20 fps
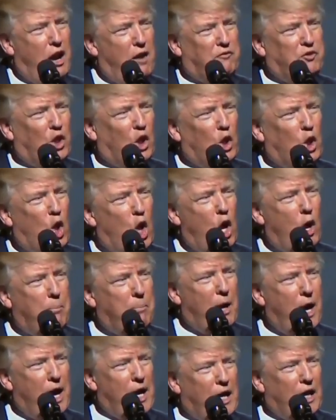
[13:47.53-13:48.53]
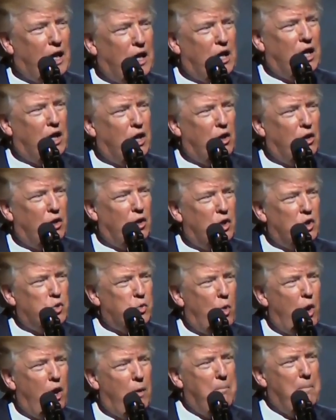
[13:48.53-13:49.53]
after law-abiding gun
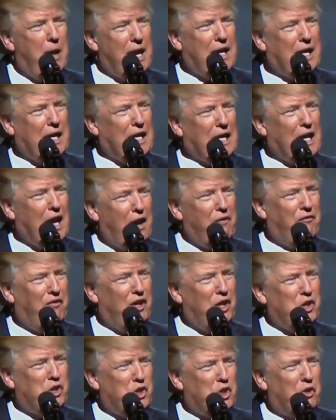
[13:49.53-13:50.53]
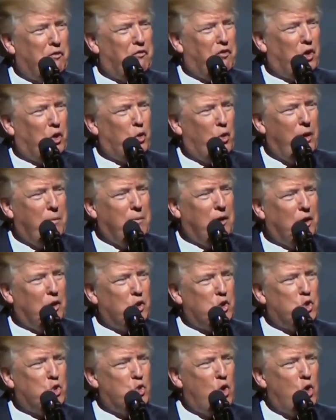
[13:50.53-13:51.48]
owners while making life easier for criminals,